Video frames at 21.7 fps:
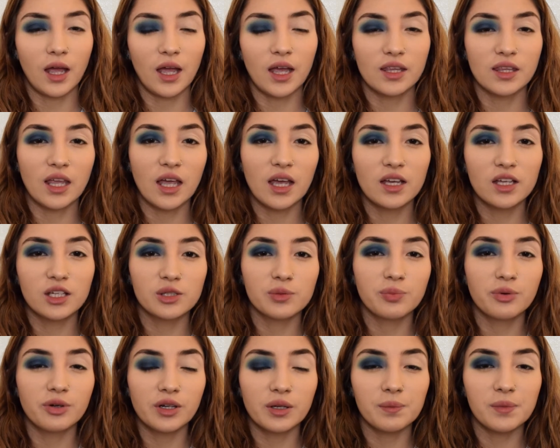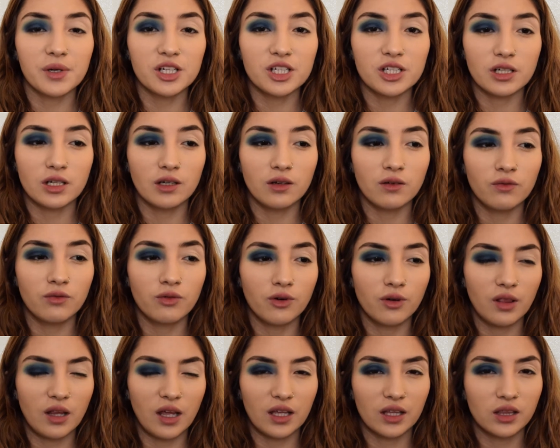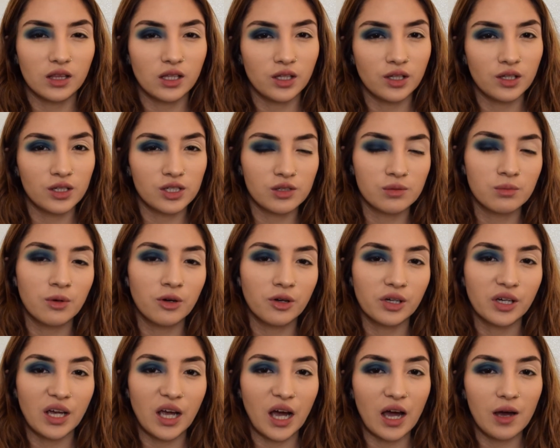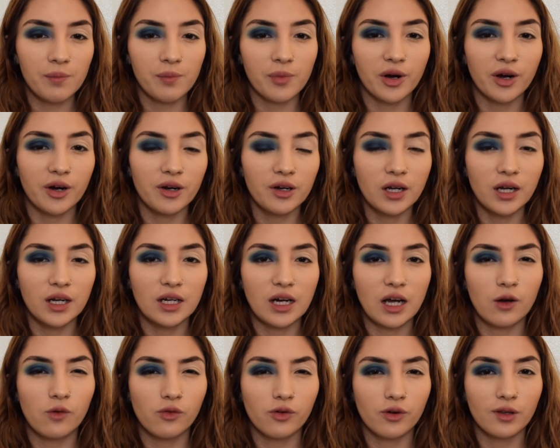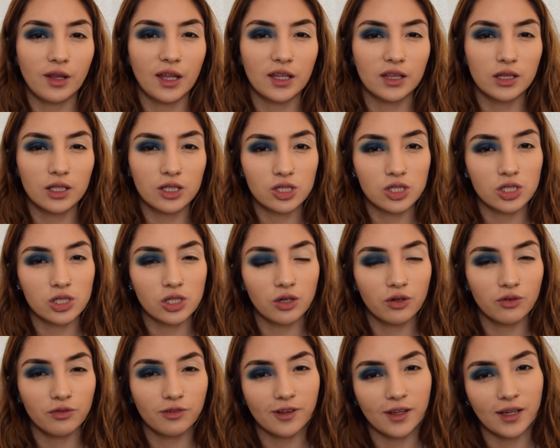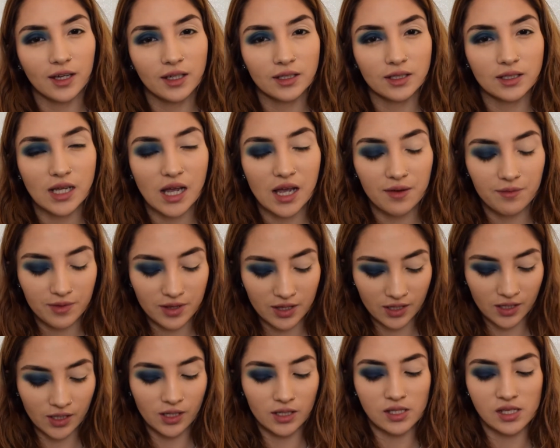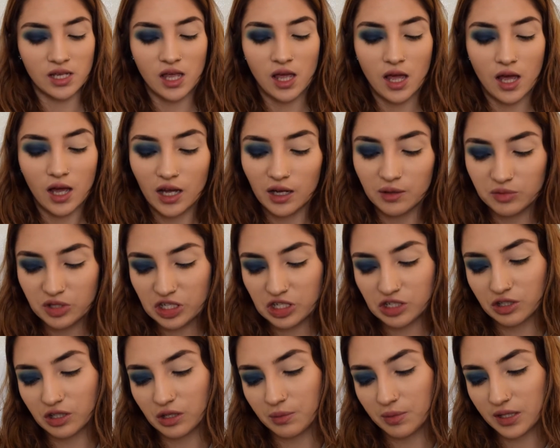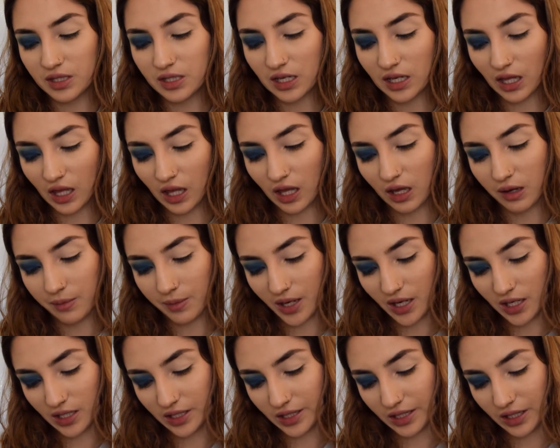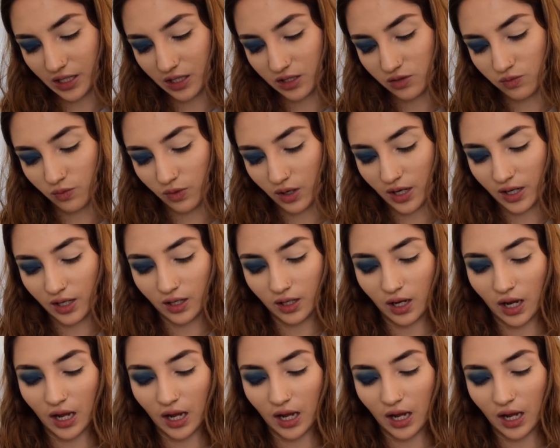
And that is pretty much it for like the smoky eye part. And now for like the snowflake type things, I'm just going to be taking my NYX white